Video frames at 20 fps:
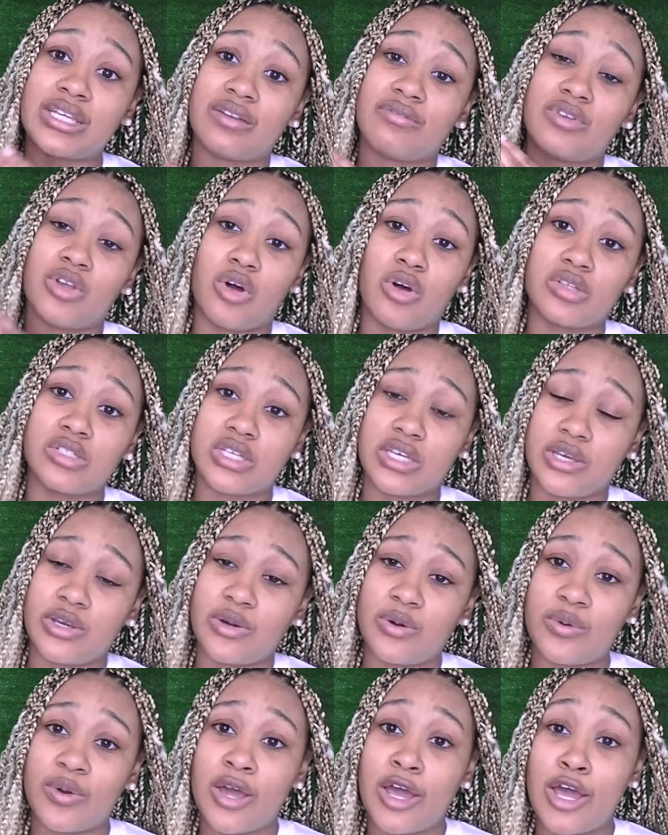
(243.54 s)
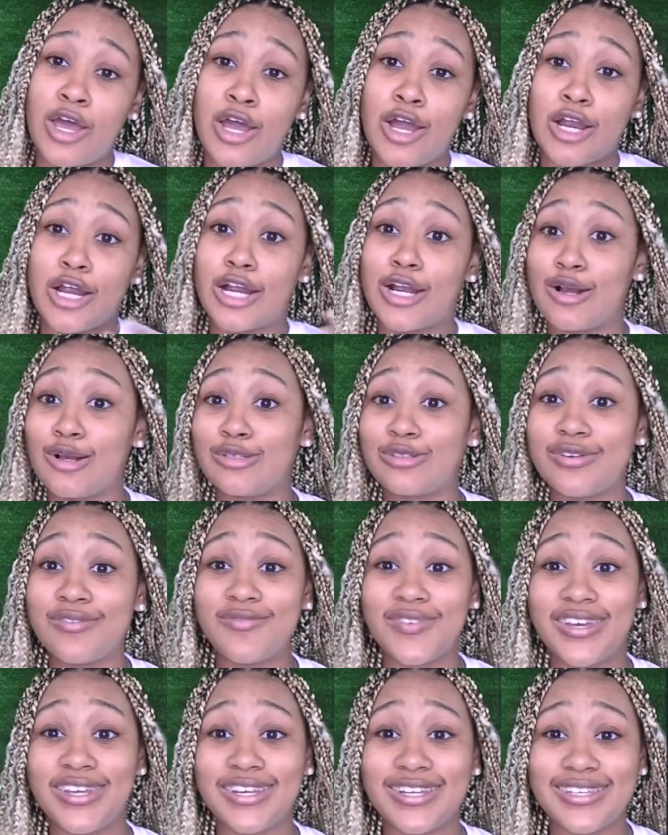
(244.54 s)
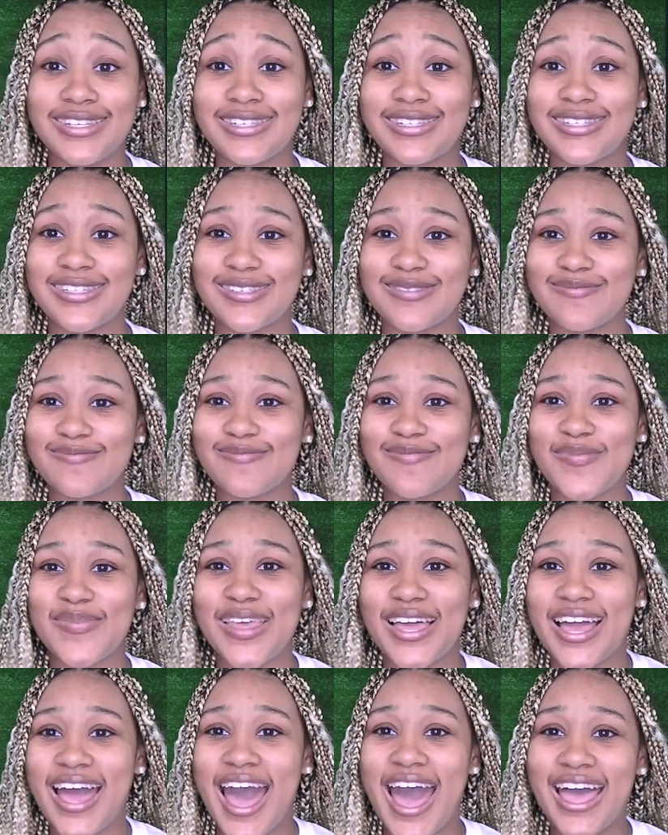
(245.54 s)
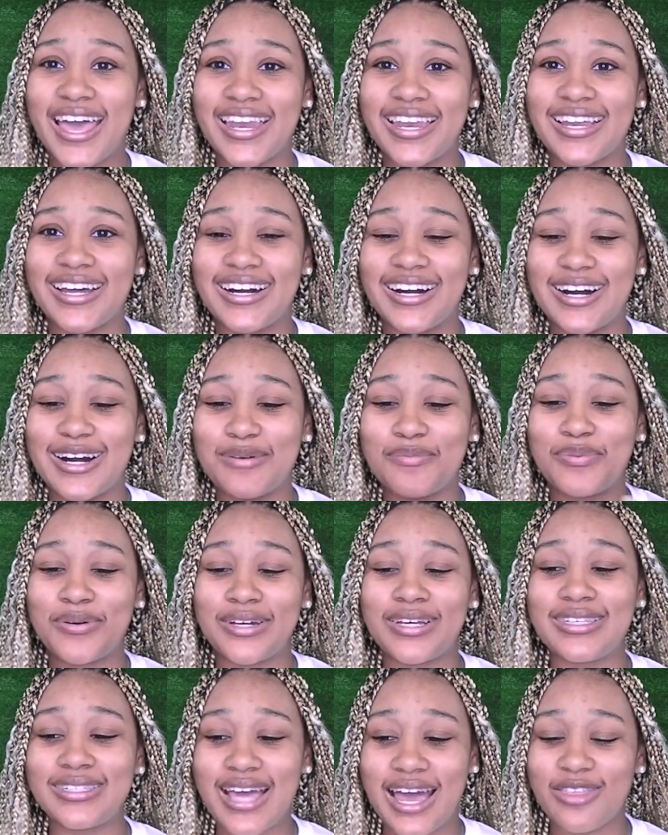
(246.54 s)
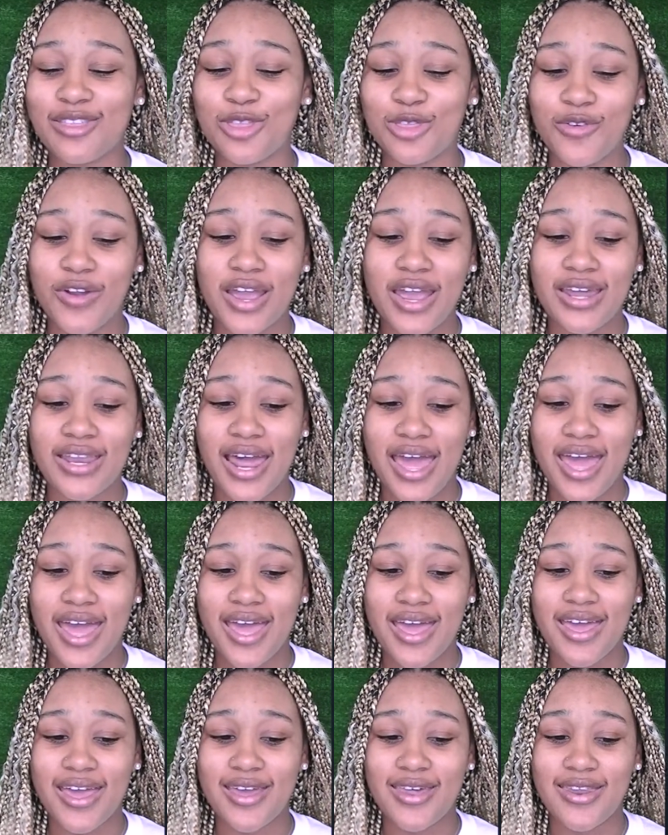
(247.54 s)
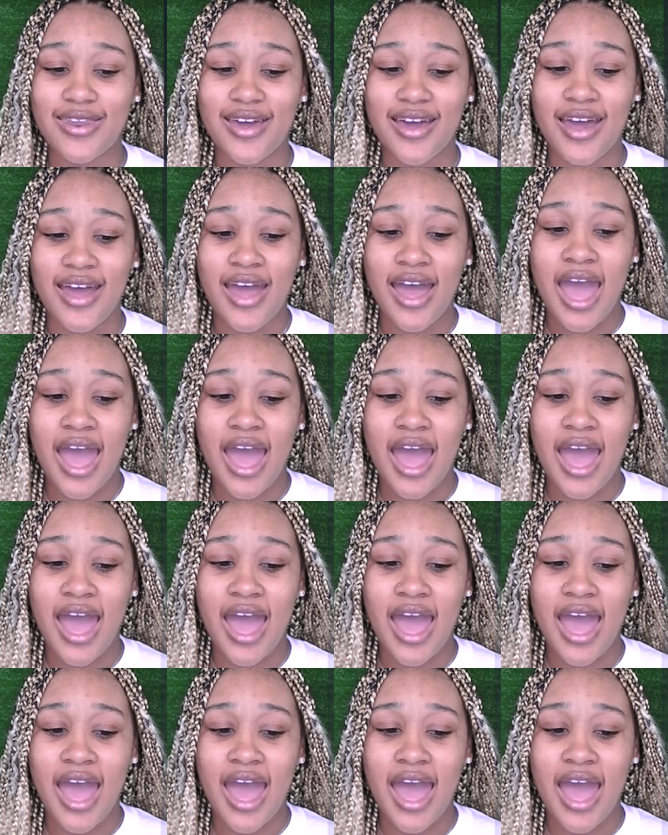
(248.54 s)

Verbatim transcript: of Dolls Kill. Girls from Venus got put inside the thread, and